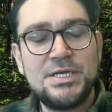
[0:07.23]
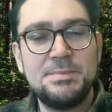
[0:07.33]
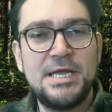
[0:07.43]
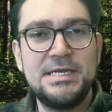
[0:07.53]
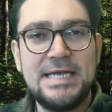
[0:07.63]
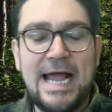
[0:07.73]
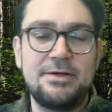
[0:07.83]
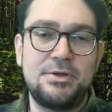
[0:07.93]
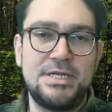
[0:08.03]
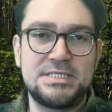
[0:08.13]
demand and
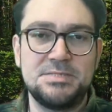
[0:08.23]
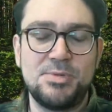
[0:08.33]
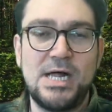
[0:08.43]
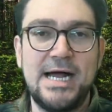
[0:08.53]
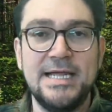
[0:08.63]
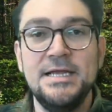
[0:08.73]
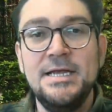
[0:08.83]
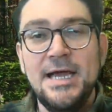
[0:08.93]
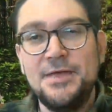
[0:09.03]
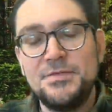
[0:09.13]
aggregate supply.
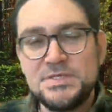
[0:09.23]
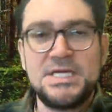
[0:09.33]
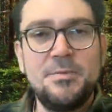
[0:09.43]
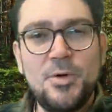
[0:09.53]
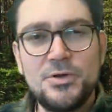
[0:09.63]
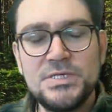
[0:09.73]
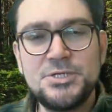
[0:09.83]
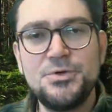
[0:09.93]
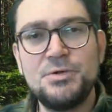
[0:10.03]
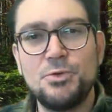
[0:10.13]
And then the second part of this
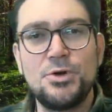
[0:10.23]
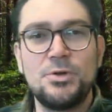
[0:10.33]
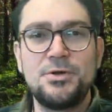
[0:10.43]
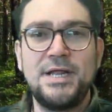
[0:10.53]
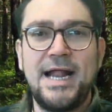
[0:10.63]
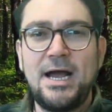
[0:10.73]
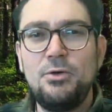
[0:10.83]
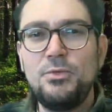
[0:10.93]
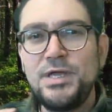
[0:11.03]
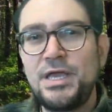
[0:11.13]
unit, we're going to learn how
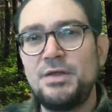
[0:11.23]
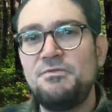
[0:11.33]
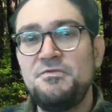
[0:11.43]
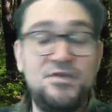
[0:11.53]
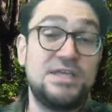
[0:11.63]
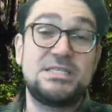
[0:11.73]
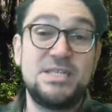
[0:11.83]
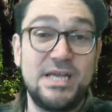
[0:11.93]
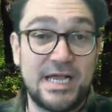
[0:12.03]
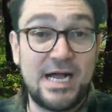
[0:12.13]
we can fix
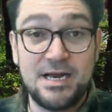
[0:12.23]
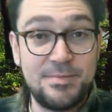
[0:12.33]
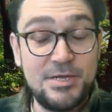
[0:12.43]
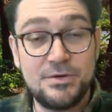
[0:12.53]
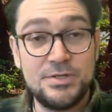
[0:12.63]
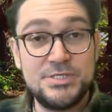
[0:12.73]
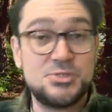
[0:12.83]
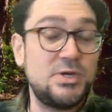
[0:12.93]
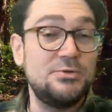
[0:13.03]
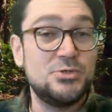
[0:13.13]
the economy, or at least
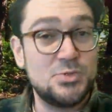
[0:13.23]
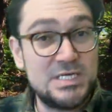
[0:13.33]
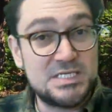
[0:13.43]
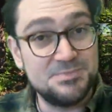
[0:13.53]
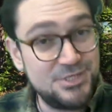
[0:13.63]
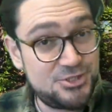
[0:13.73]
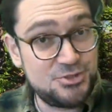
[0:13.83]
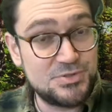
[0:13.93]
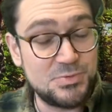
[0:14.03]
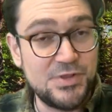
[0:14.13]
try to address some
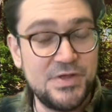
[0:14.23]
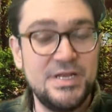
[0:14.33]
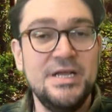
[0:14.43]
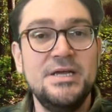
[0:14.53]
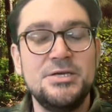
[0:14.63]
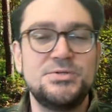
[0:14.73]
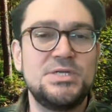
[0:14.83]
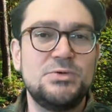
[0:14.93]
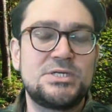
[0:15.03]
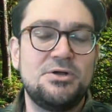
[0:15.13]
issues with it,
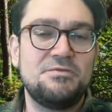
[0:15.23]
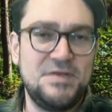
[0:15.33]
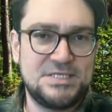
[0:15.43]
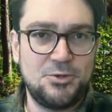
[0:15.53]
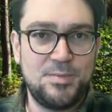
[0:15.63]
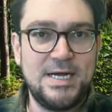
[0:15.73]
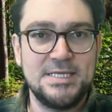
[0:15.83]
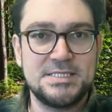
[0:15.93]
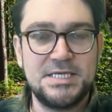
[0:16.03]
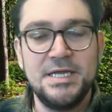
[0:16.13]
using what's called fiscal
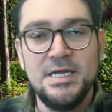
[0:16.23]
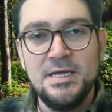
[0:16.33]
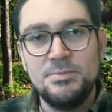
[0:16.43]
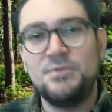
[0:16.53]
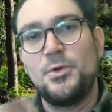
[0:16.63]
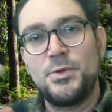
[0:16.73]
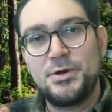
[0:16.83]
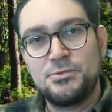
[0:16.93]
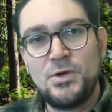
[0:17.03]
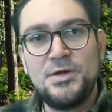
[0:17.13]
policy. Before we're
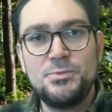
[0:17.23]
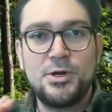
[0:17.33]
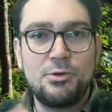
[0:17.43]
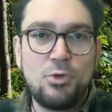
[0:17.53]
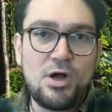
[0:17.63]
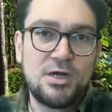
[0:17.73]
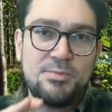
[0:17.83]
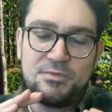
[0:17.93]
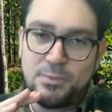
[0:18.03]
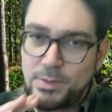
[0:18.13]
going to run, we're going to walk.
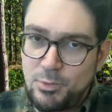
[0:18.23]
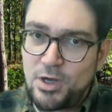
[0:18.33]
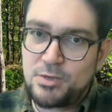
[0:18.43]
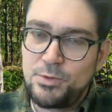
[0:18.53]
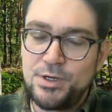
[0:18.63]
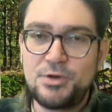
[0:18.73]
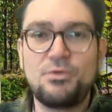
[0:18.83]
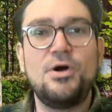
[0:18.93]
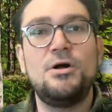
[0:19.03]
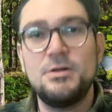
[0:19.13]
Before we walk, we're going to
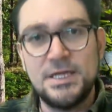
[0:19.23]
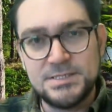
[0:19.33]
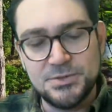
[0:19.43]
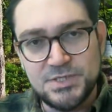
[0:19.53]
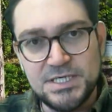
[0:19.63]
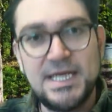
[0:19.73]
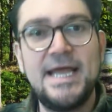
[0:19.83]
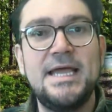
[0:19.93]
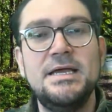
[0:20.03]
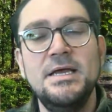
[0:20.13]
crawl. And so
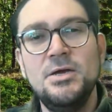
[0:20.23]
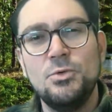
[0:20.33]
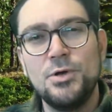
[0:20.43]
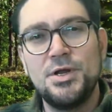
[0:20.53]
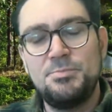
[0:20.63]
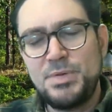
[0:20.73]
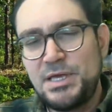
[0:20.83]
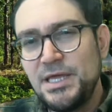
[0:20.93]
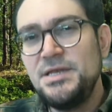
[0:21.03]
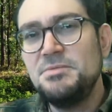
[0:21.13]
today, we're going to
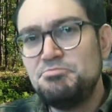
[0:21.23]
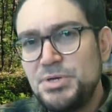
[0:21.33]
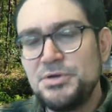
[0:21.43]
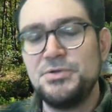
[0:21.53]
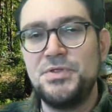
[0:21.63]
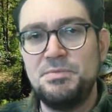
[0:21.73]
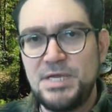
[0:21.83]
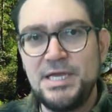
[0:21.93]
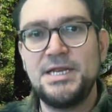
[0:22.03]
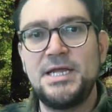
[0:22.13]
begin to build the
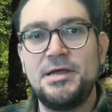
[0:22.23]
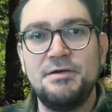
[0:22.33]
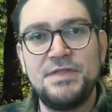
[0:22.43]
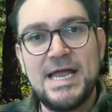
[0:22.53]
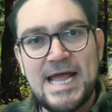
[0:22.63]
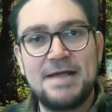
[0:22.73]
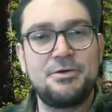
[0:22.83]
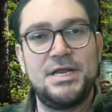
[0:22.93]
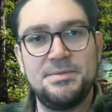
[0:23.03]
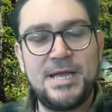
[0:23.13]
beginning of that
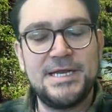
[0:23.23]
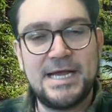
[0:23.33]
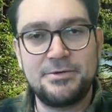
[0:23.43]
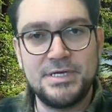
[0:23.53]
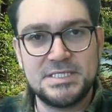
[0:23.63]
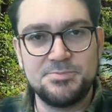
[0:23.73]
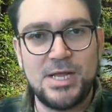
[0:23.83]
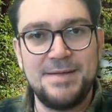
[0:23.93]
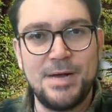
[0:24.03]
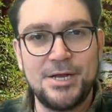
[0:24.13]
aggregate demand, aggregate
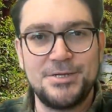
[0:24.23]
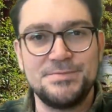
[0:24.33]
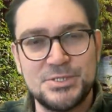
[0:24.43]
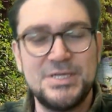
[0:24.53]
supply model. So